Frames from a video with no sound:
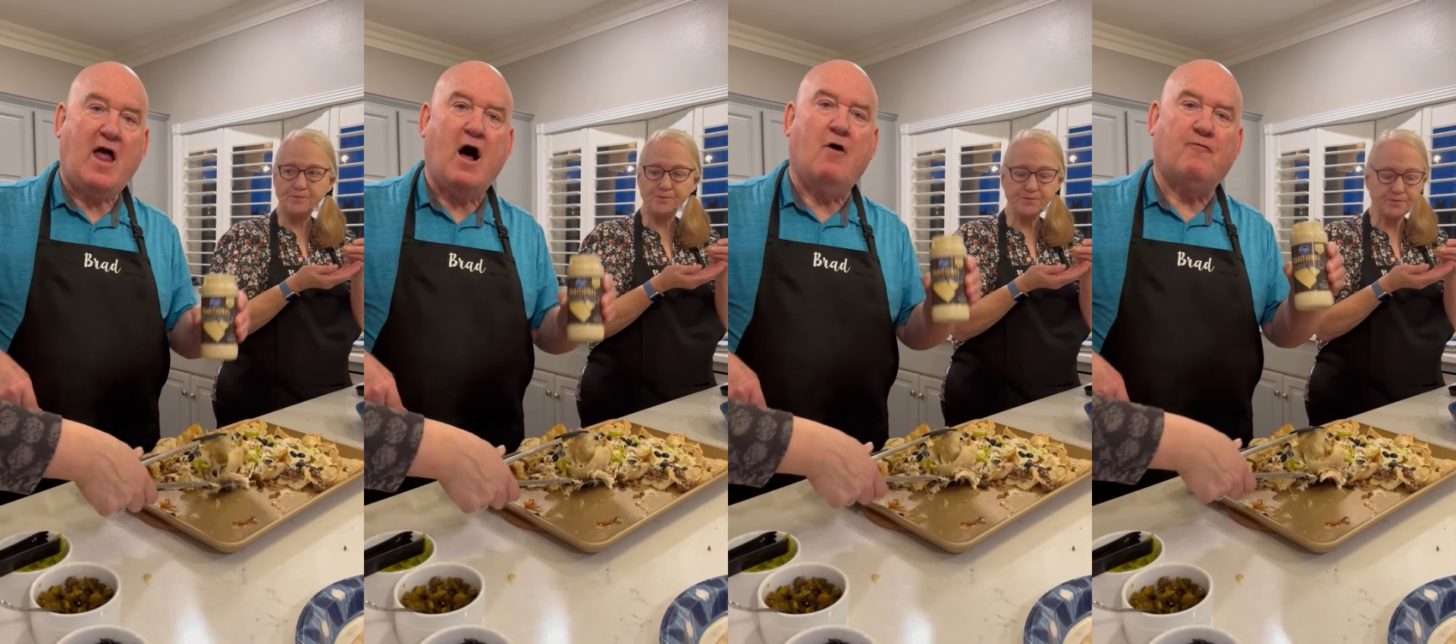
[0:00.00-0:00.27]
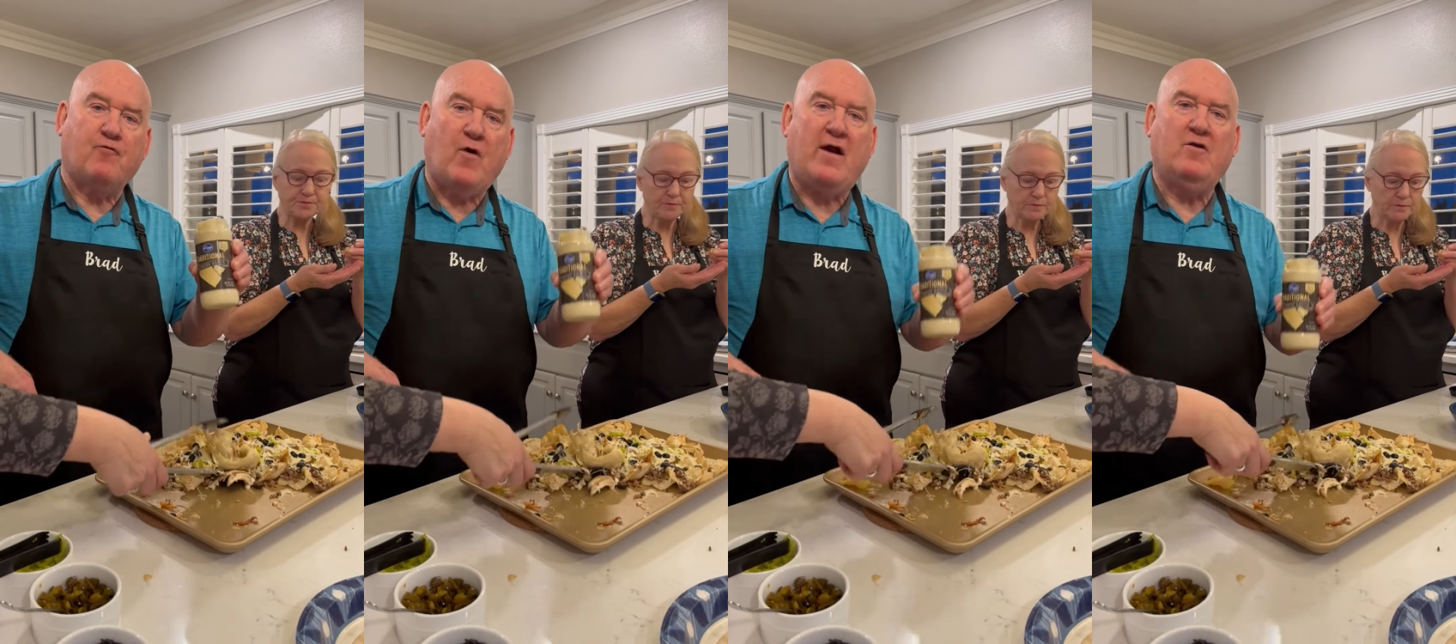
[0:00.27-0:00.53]

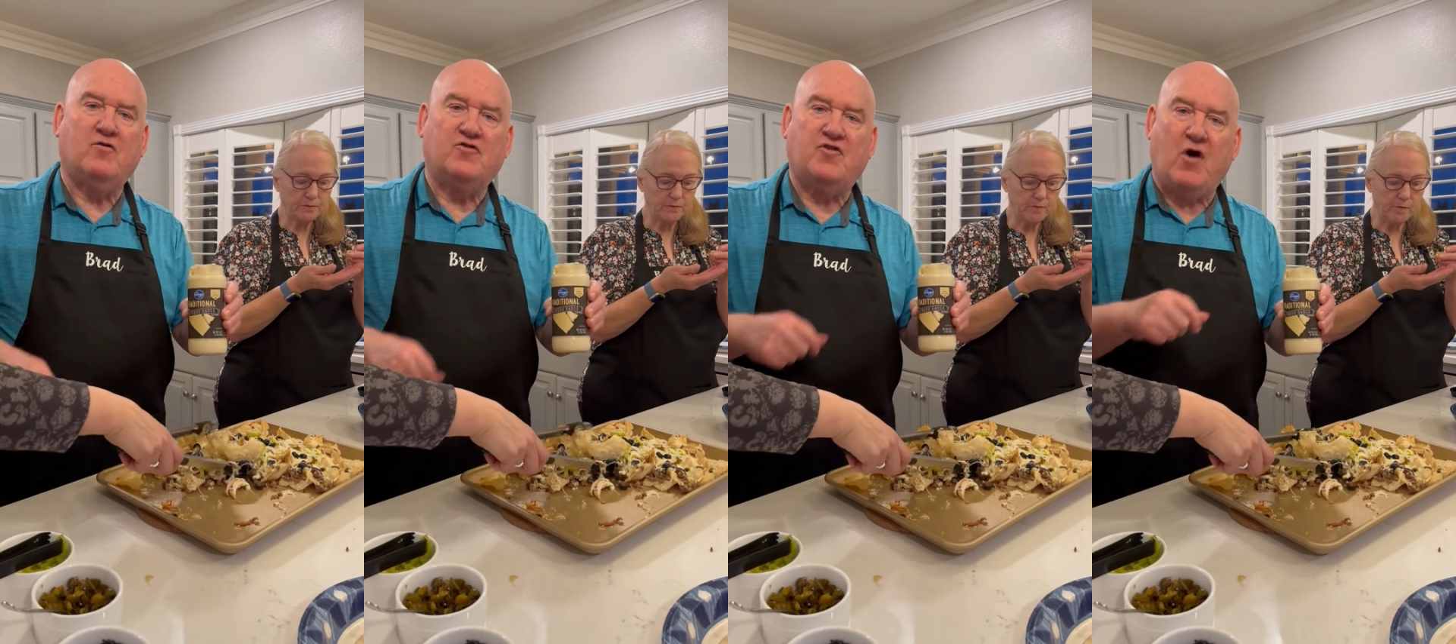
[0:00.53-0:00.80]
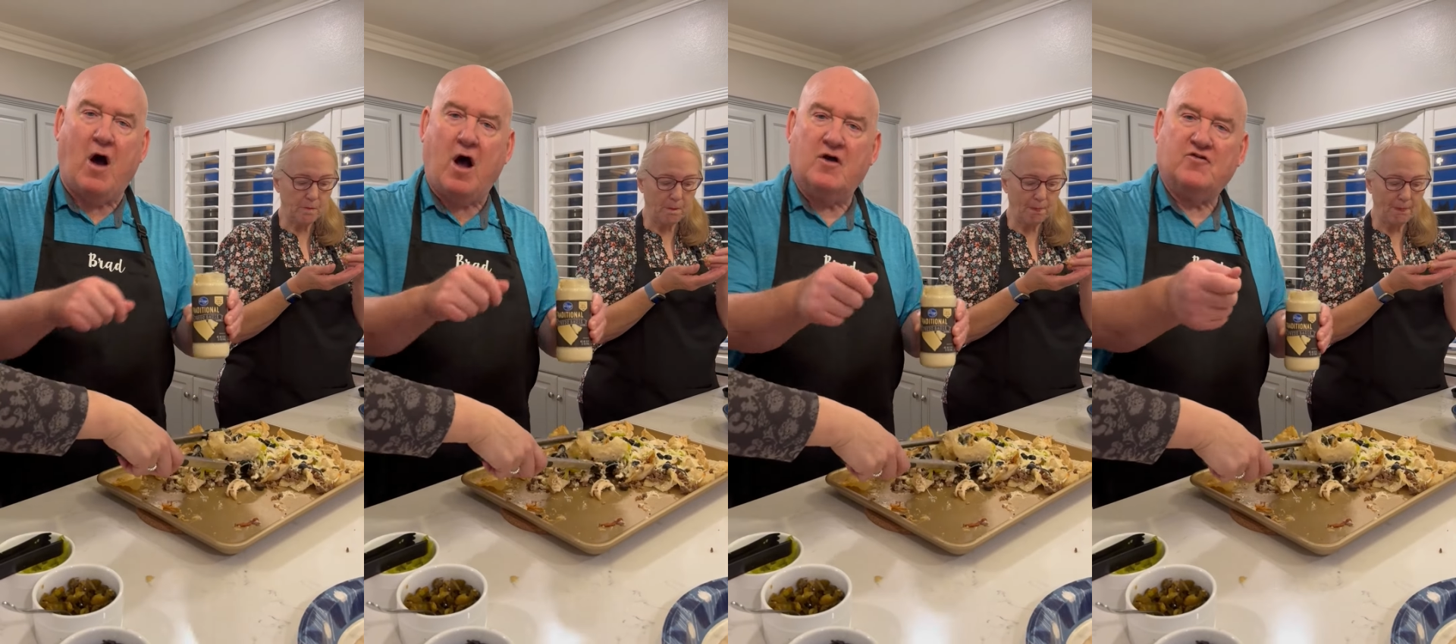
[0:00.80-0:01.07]
Alfredo
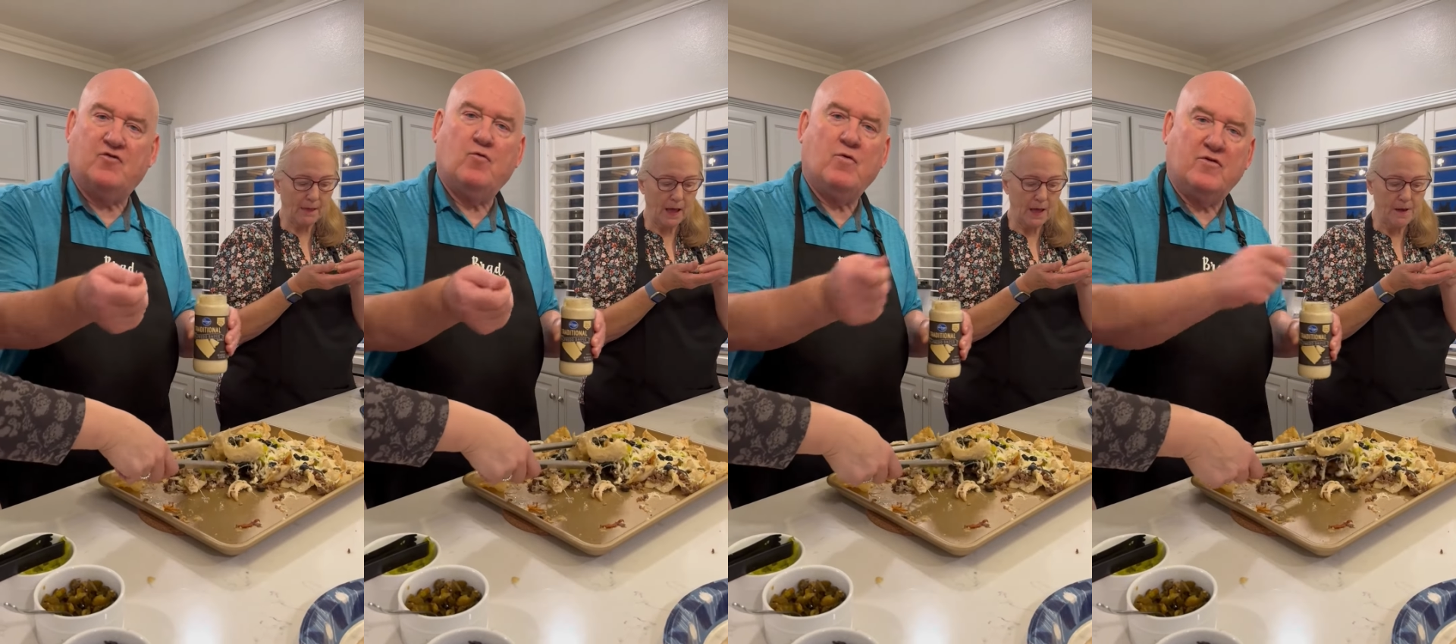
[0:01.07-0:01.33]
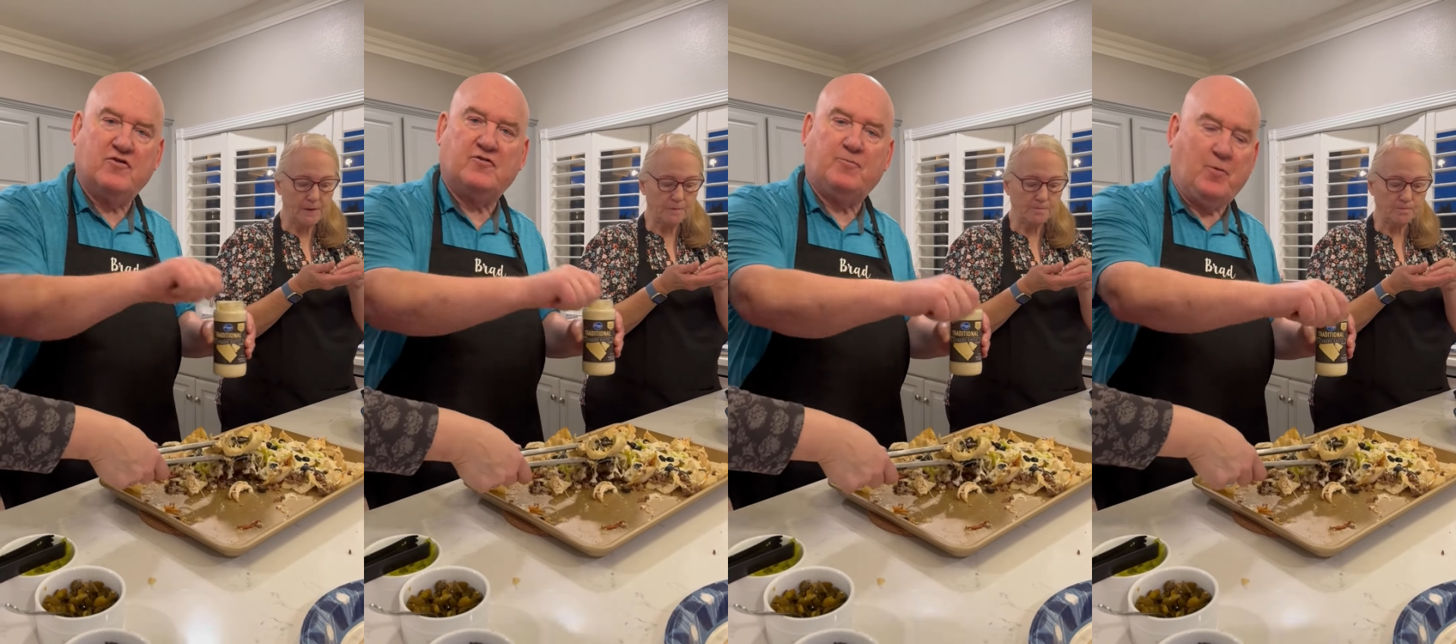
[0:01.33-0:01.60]
sauce
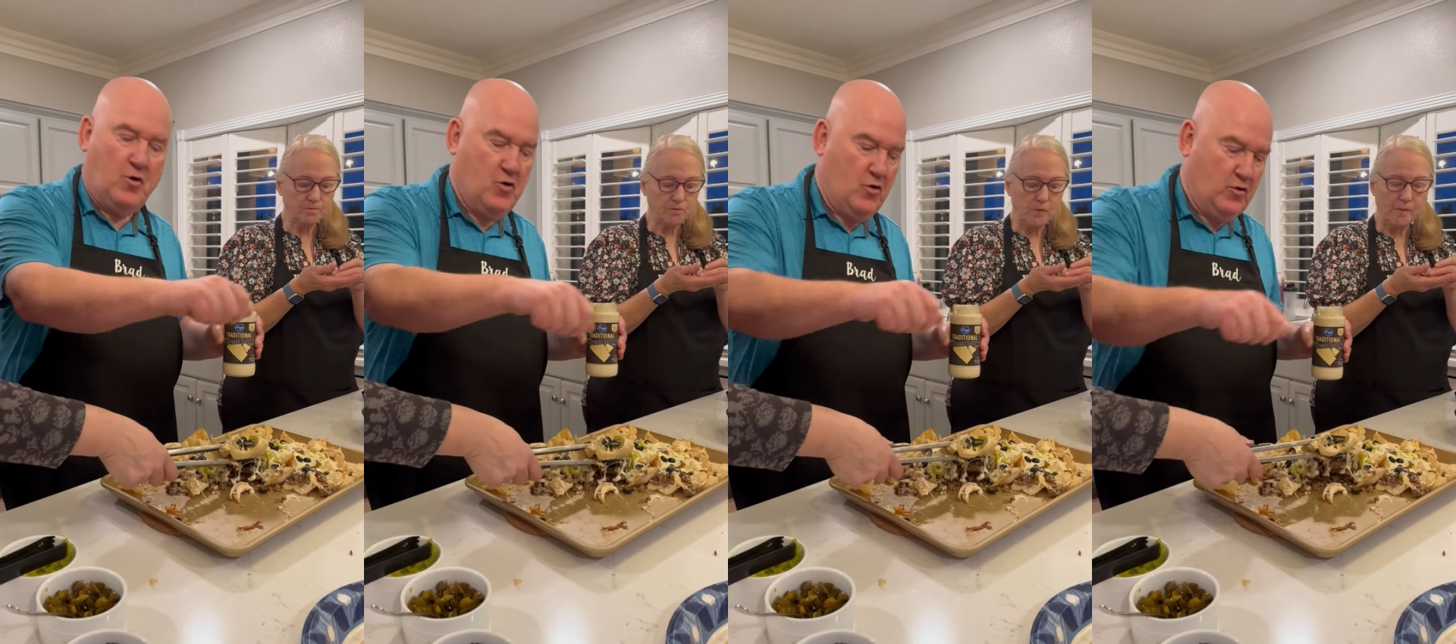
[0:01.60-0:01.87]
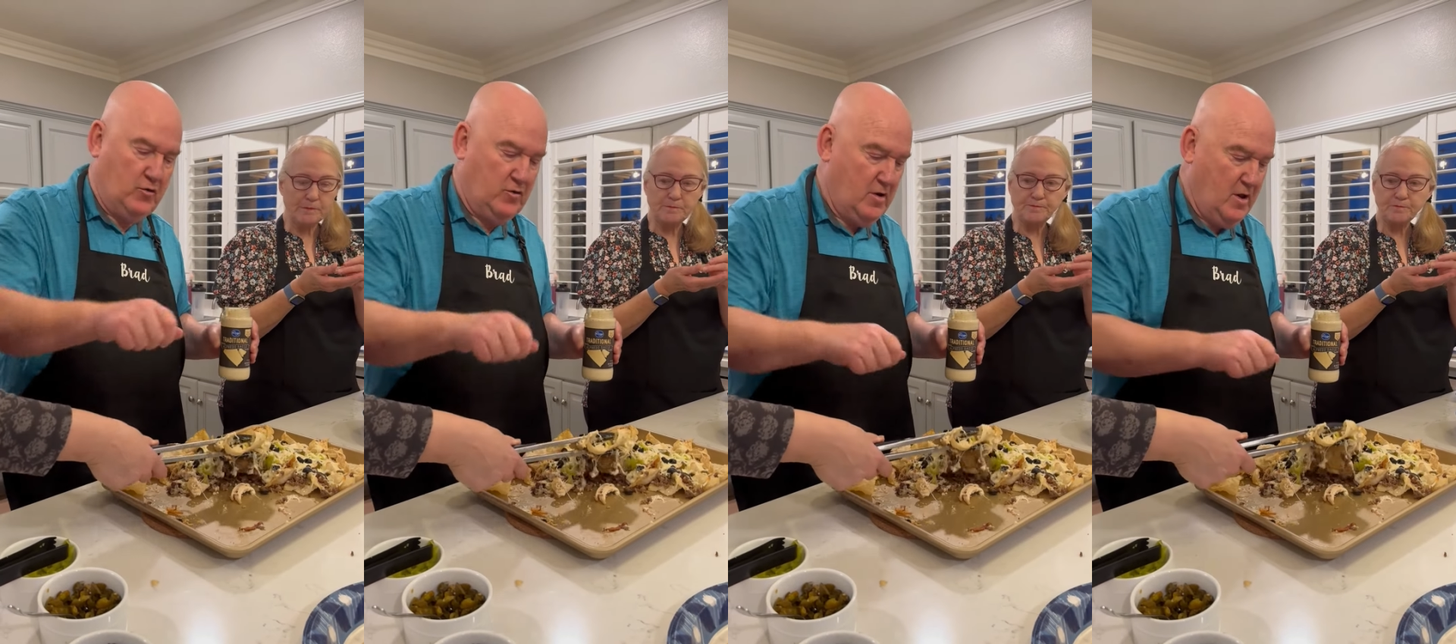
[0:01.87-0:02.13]
with a
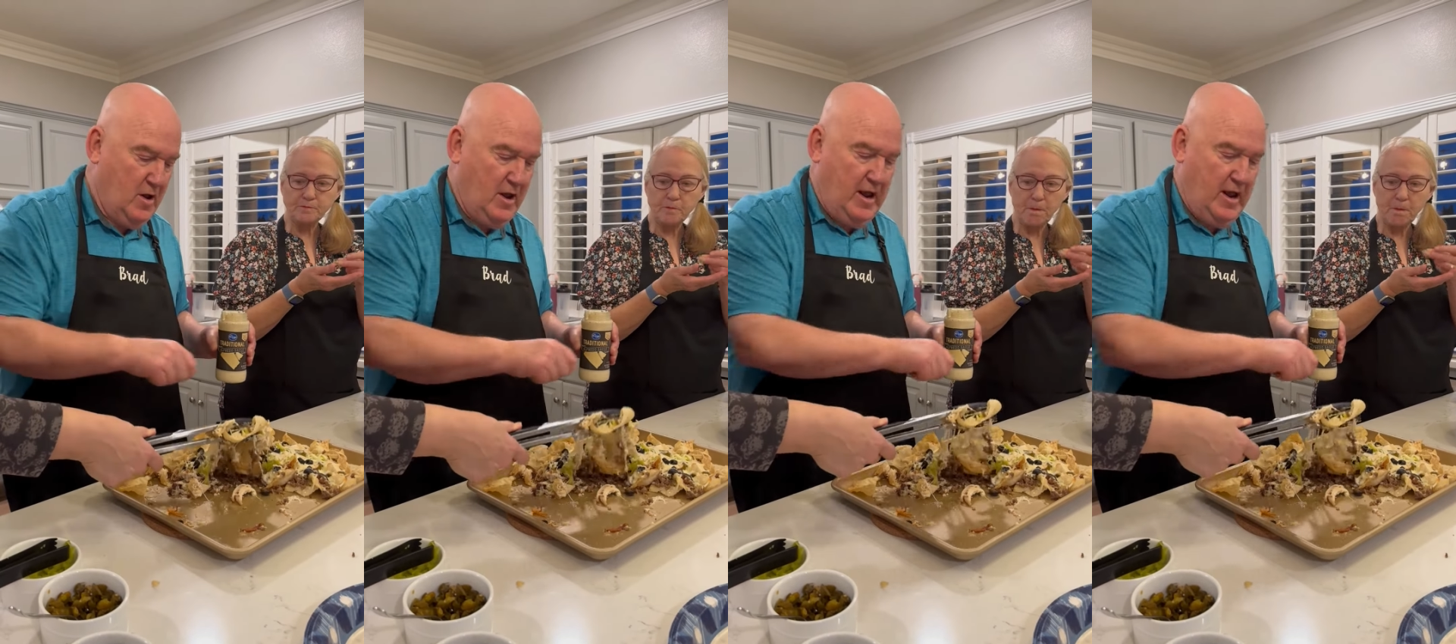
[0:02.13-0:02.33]
spoon